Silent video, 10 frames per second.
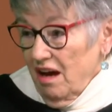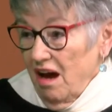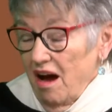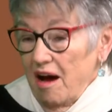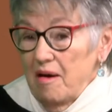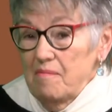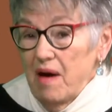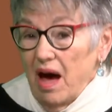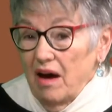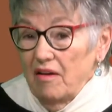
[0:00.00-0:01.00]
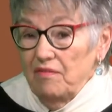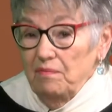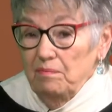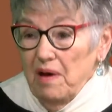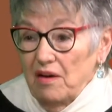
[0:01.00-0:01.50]

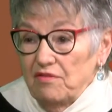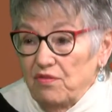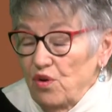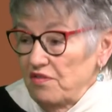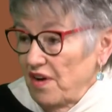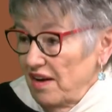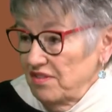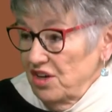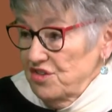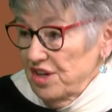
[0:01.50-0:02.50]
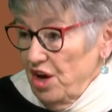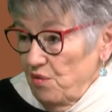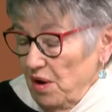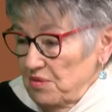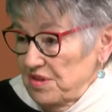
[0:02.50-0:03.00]
About 4 or 5 years ago,
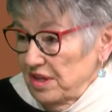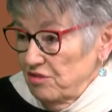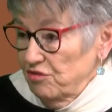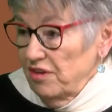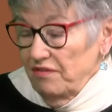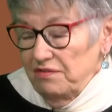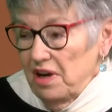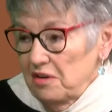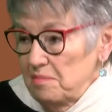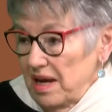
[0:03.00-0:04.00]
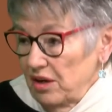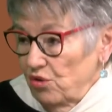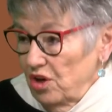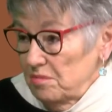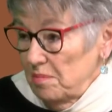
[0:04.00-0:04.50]
I was in a very bad
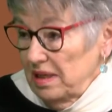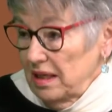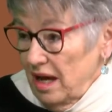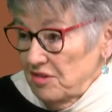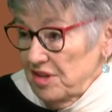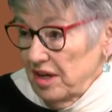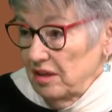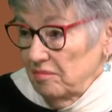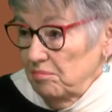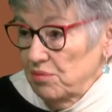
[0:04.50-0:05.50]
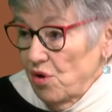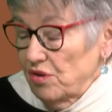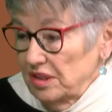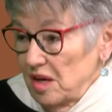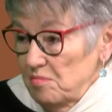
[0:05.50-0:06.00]
automobile accident, broke
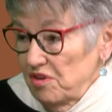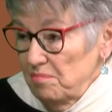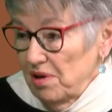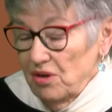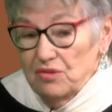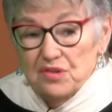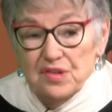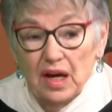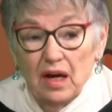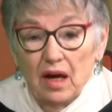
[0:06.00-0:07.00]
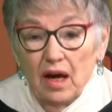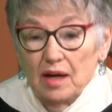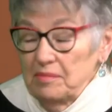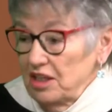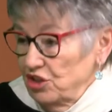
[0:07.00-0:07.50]
a number of bones.
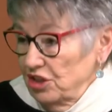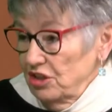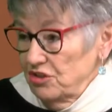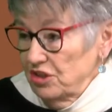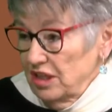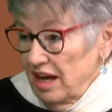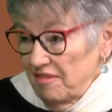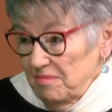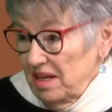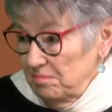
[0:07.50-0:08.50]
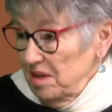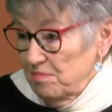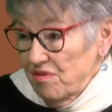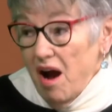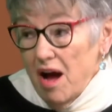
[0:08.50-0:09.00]
And my children have made me
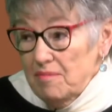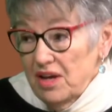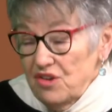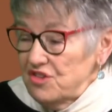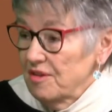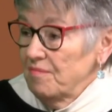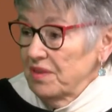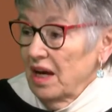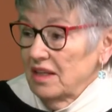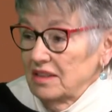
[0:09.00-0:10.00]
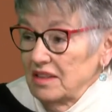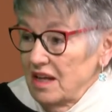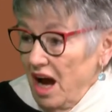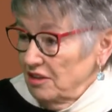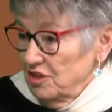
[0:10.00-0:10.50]
promise
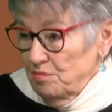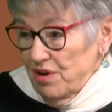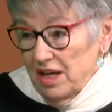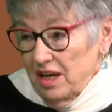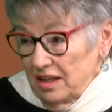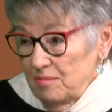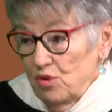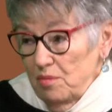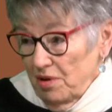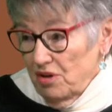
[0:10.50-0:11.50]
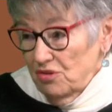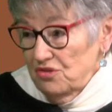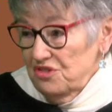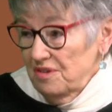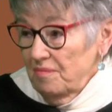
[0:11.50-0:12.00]
not to break any more
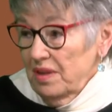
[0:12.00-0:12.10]
bones.